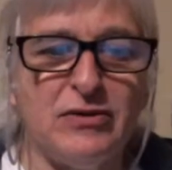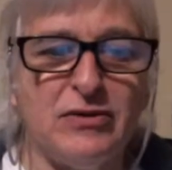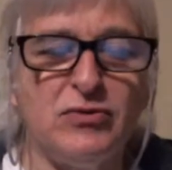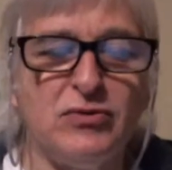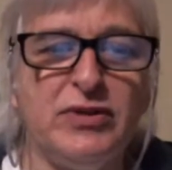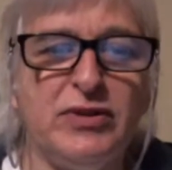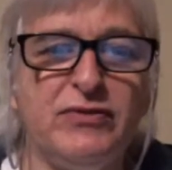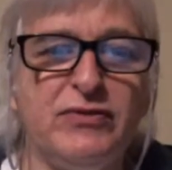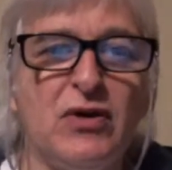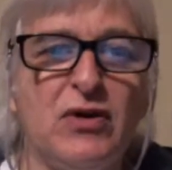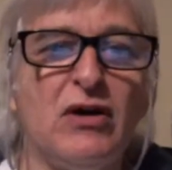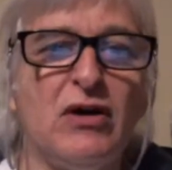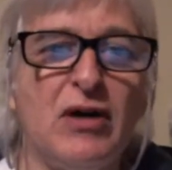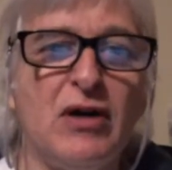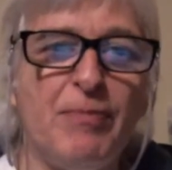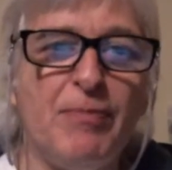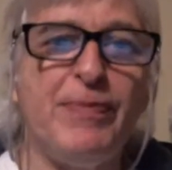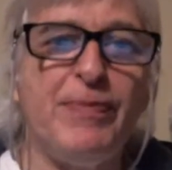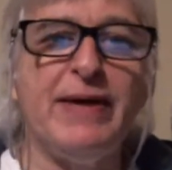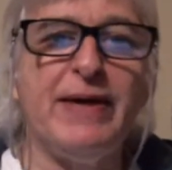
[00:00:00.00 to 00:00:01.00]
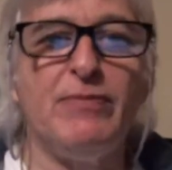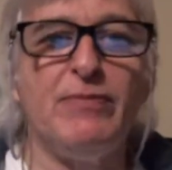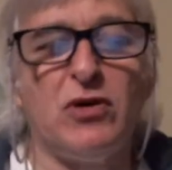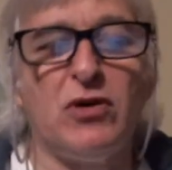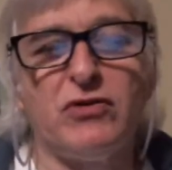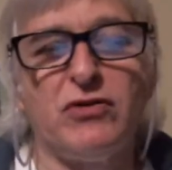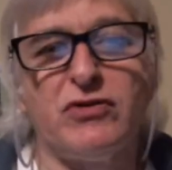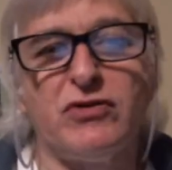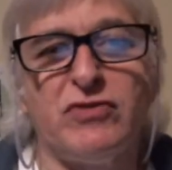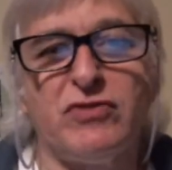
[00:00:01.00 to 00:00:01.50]
we've got a bit
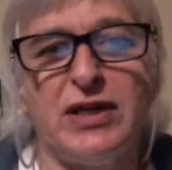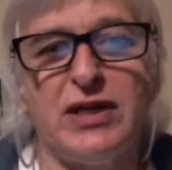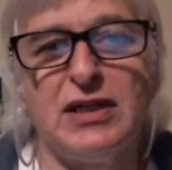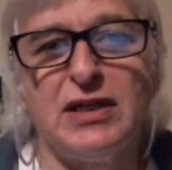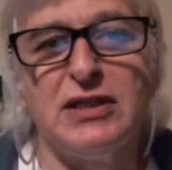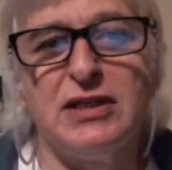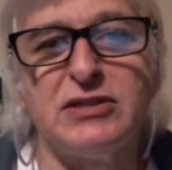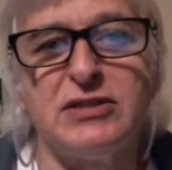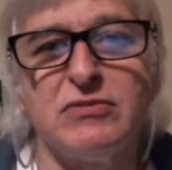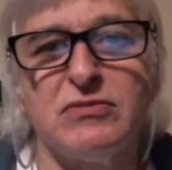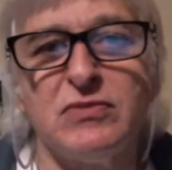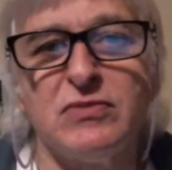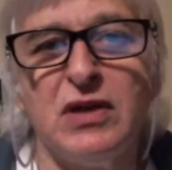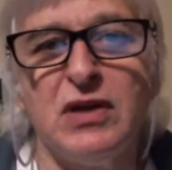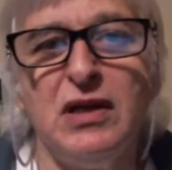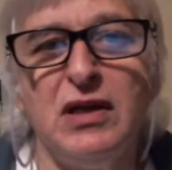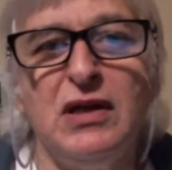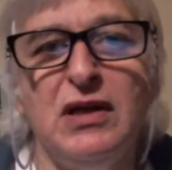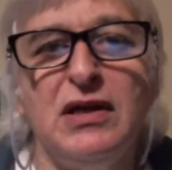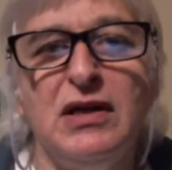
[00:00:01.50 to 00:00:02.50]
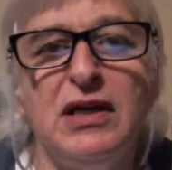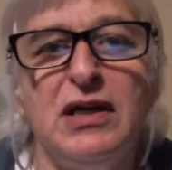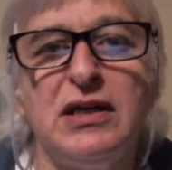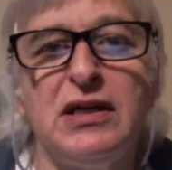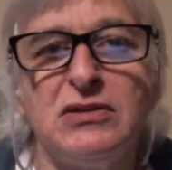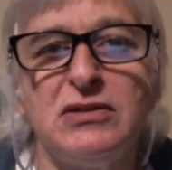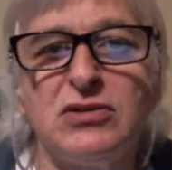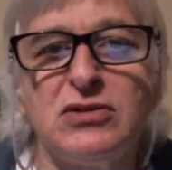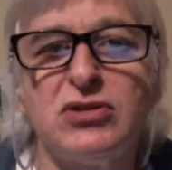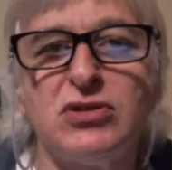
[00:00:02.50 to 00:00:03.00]
more of the radicalism
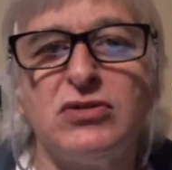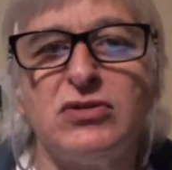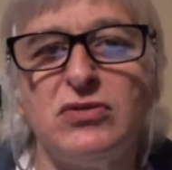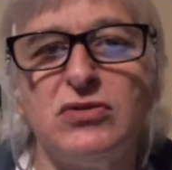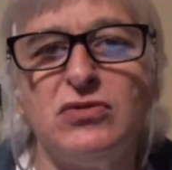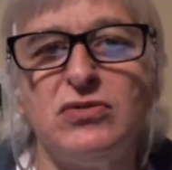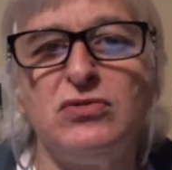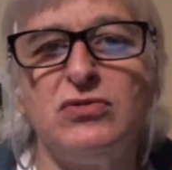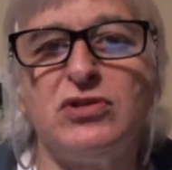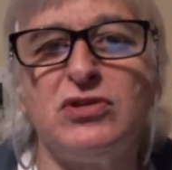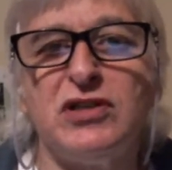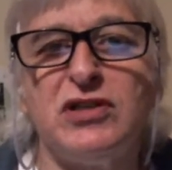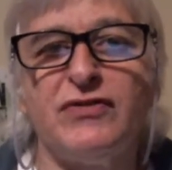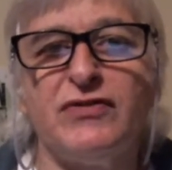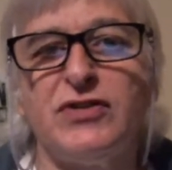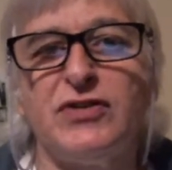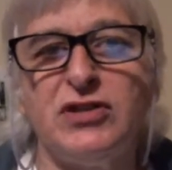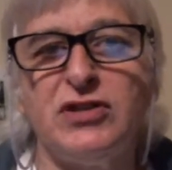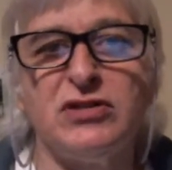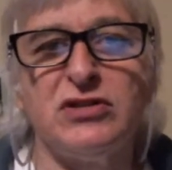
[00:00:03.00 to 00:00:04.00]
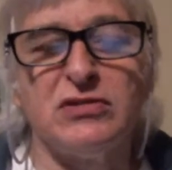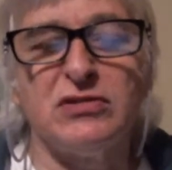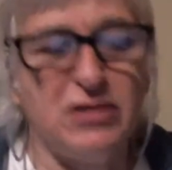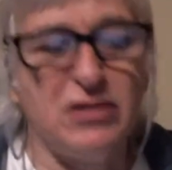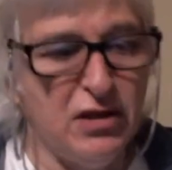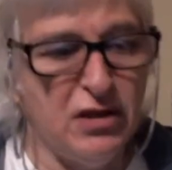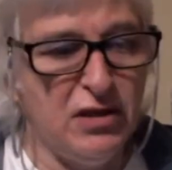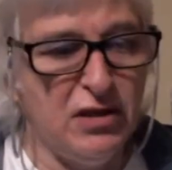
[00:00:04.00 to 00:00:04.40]
into the definition.